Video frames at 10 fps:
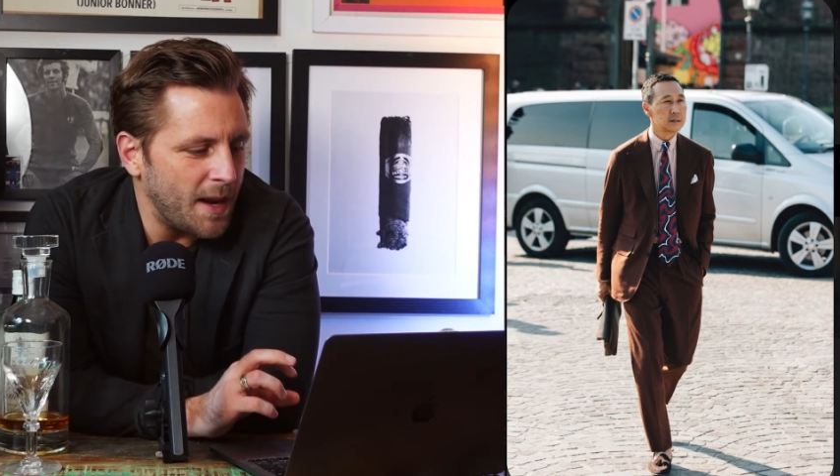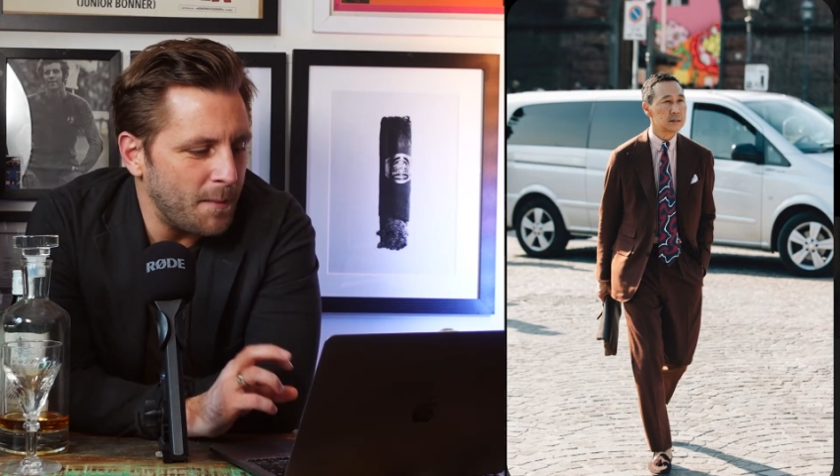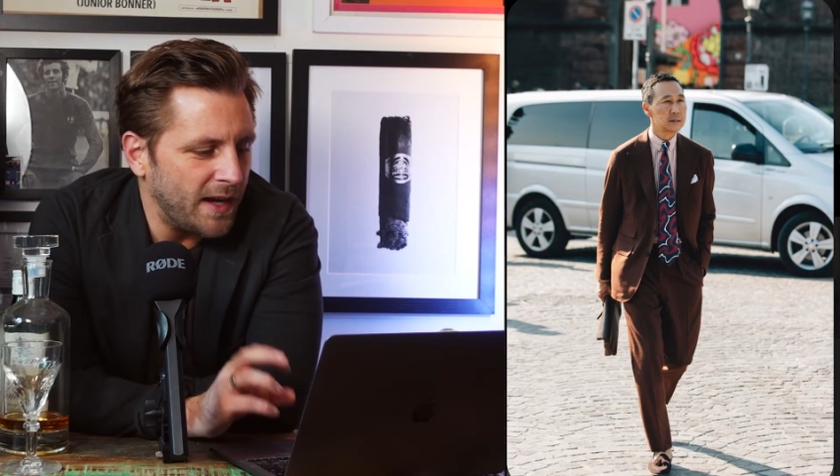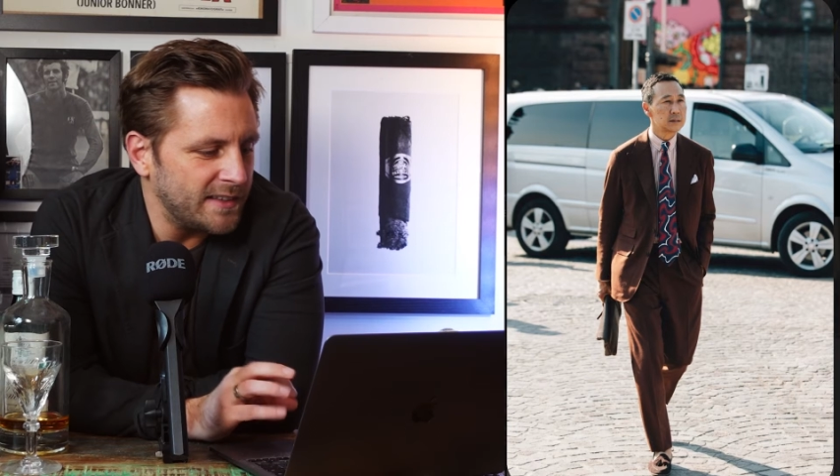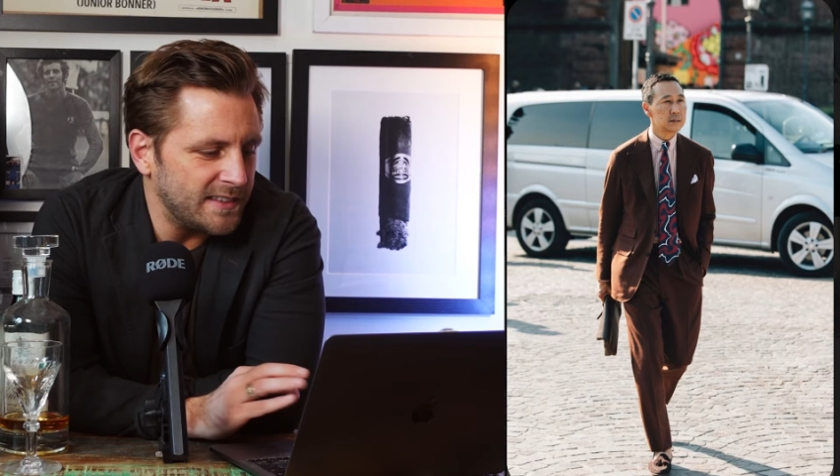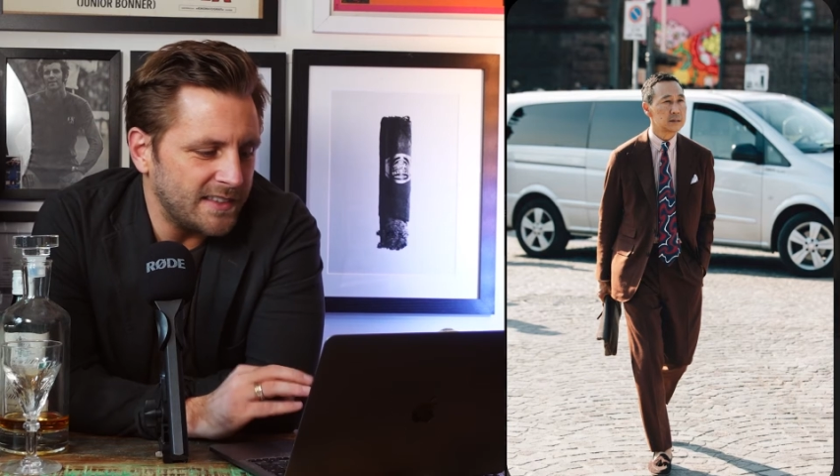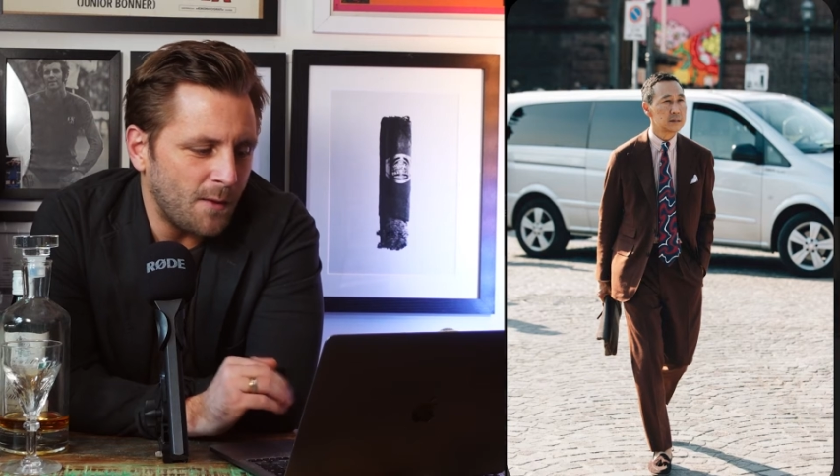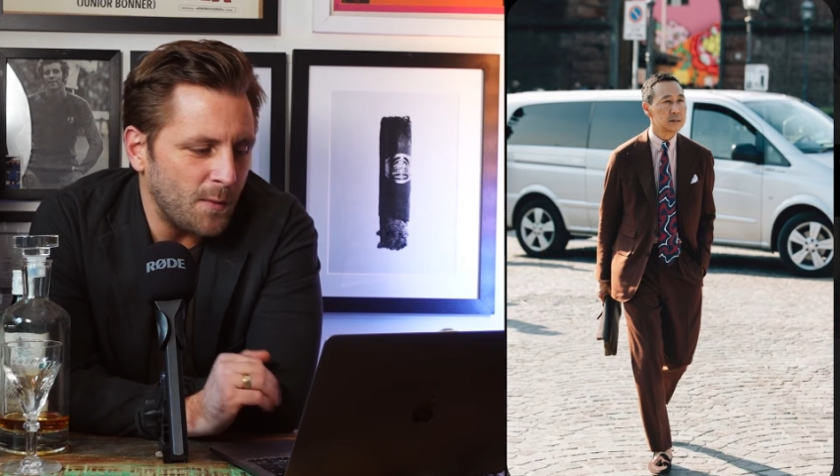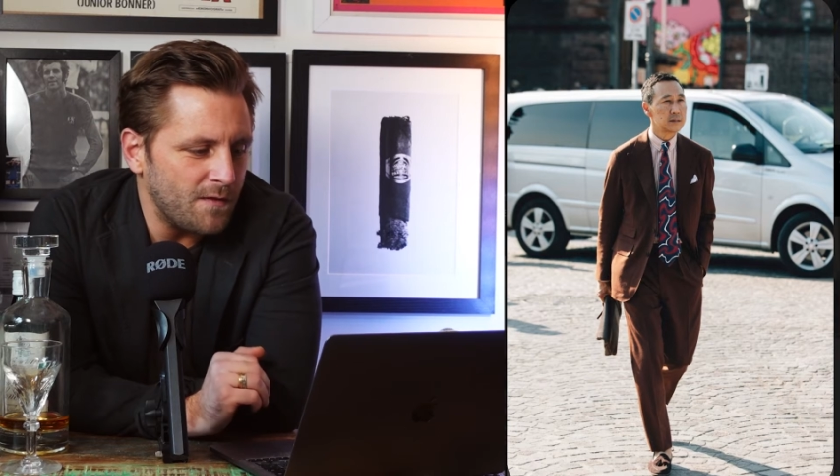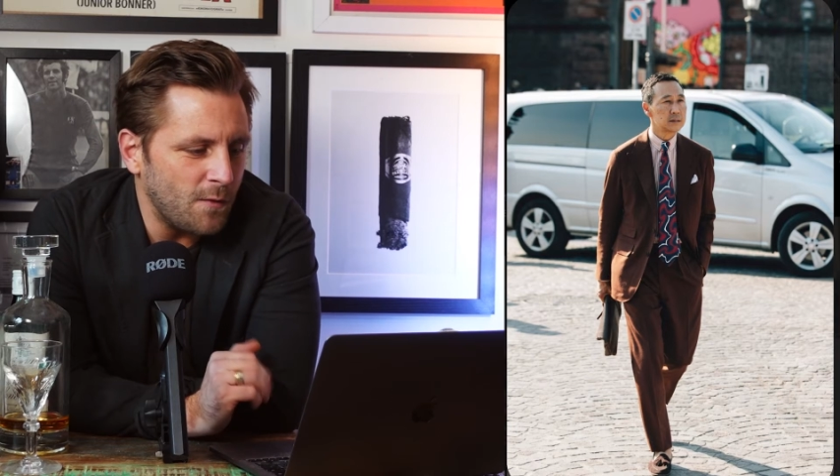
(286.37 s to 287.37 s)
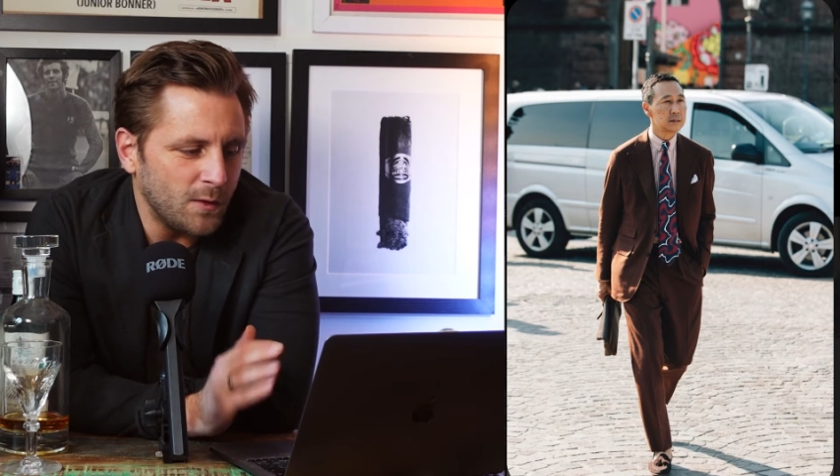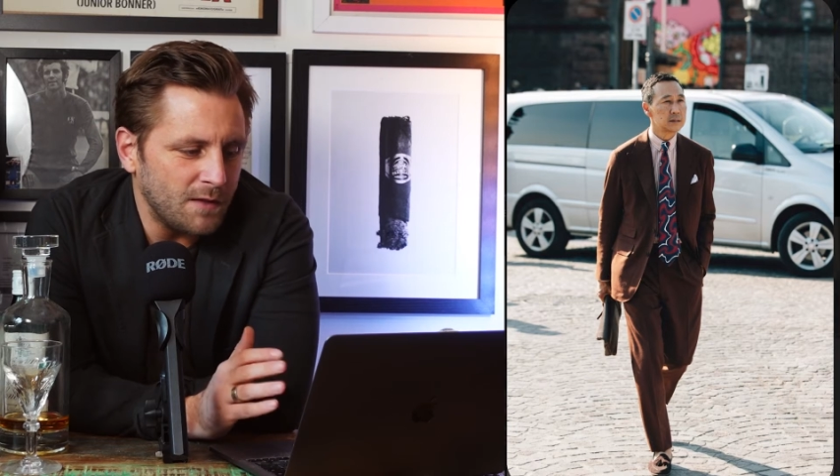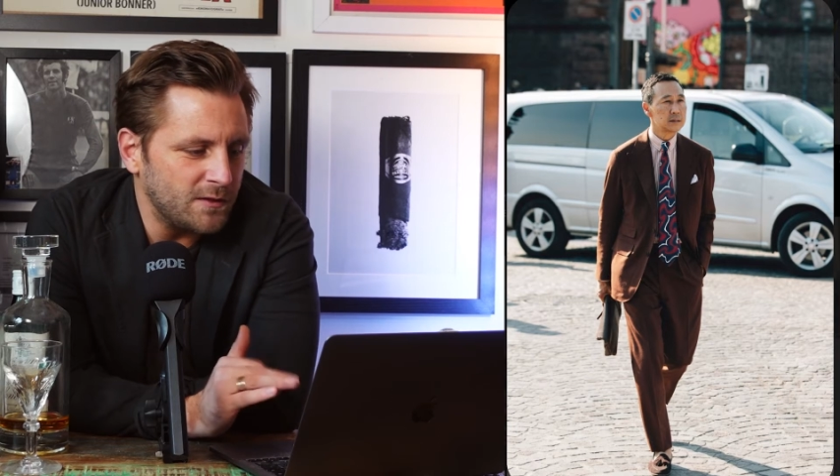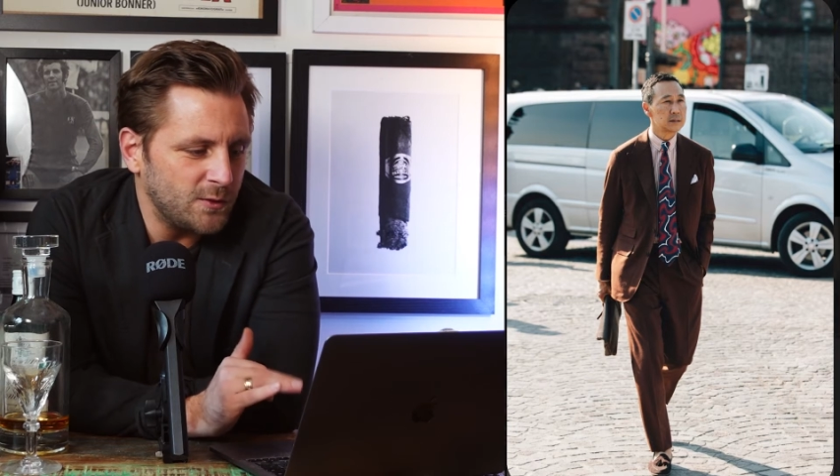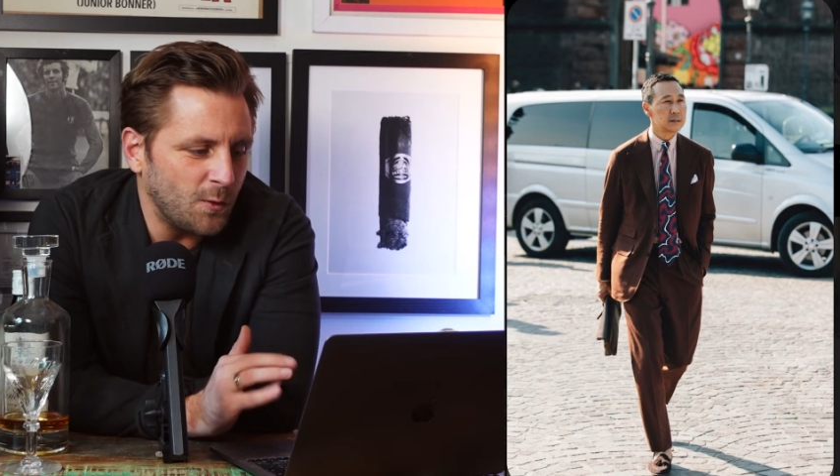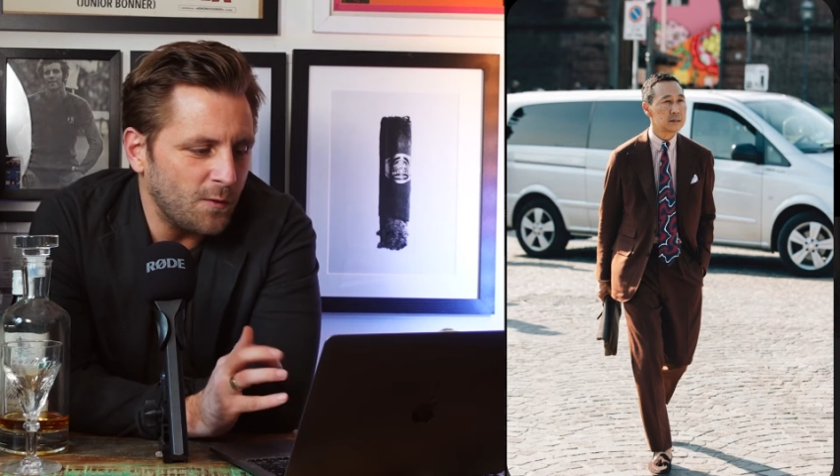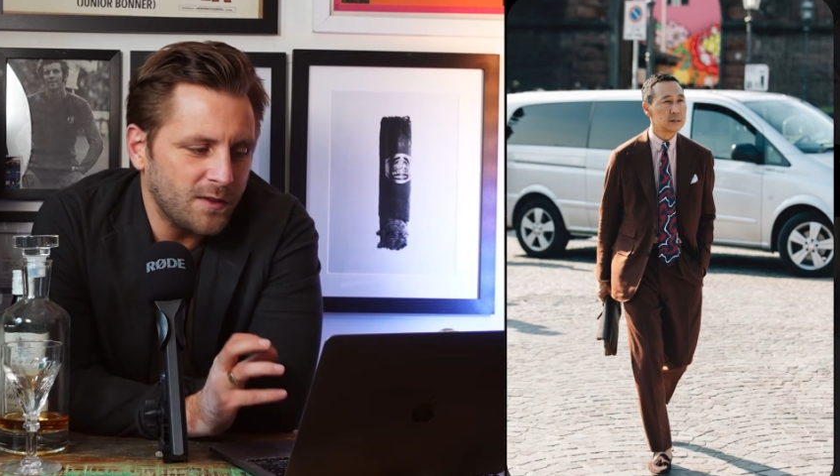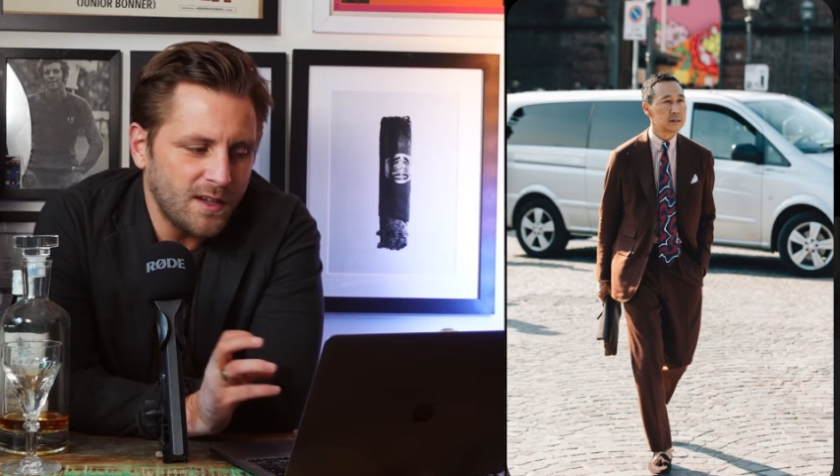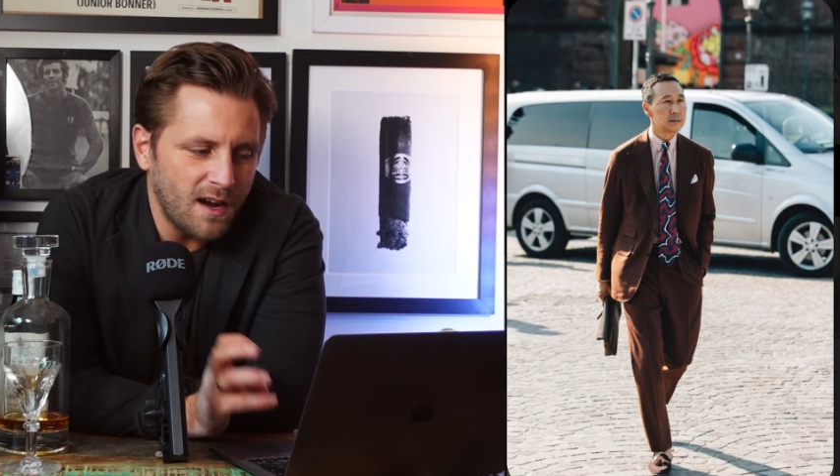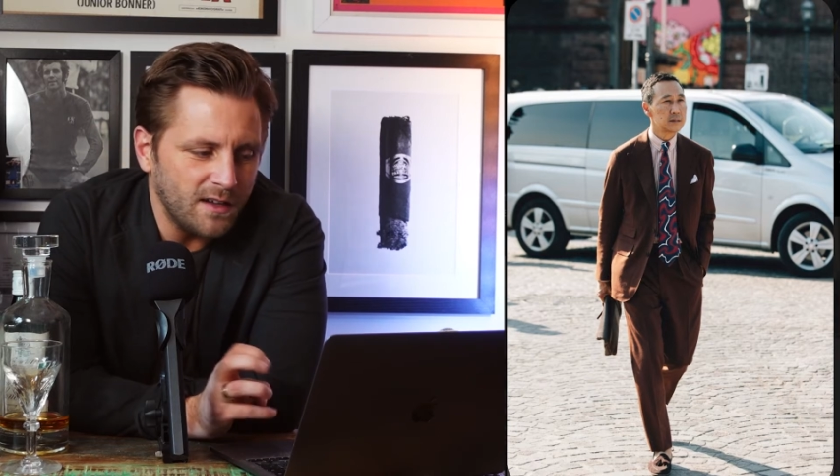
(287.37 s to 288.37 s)
it mixes up with all different sort
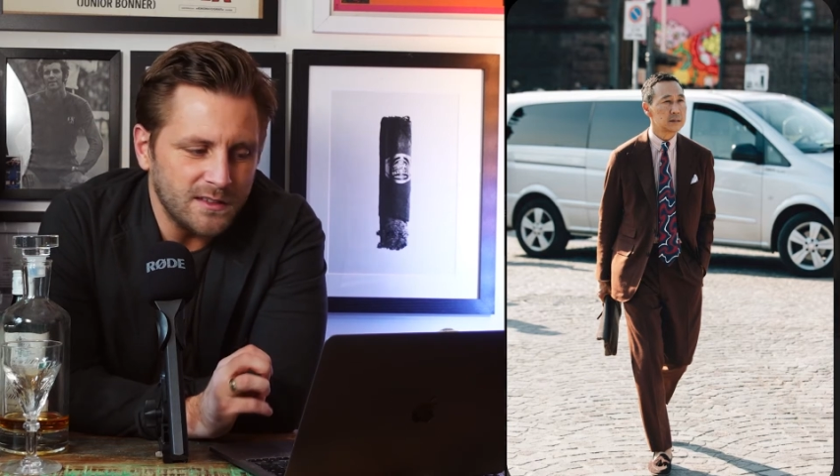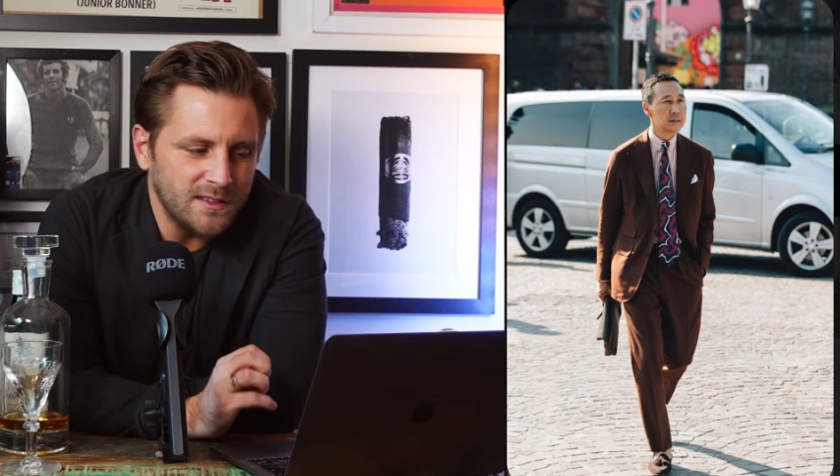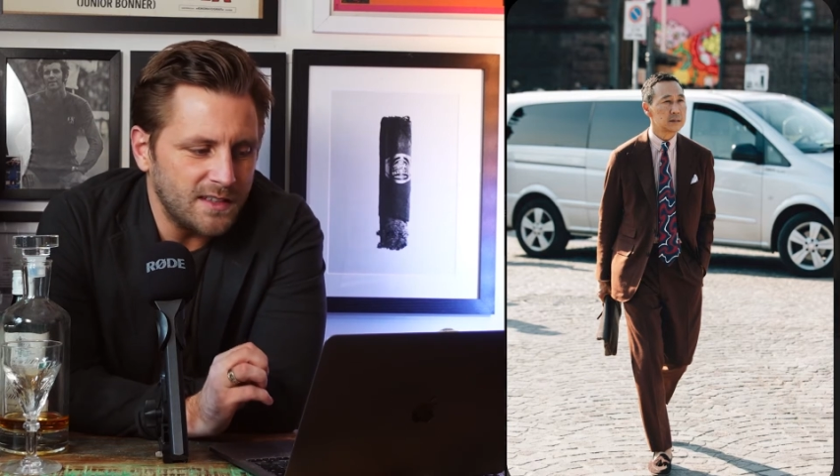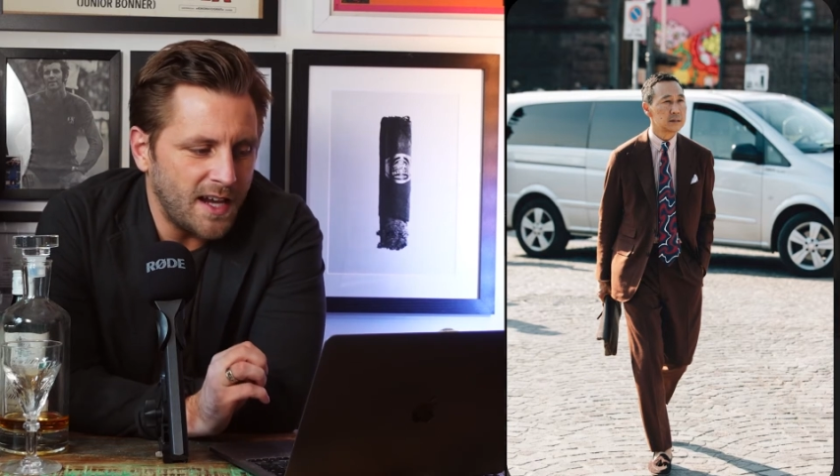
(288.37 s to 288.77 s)
of colours.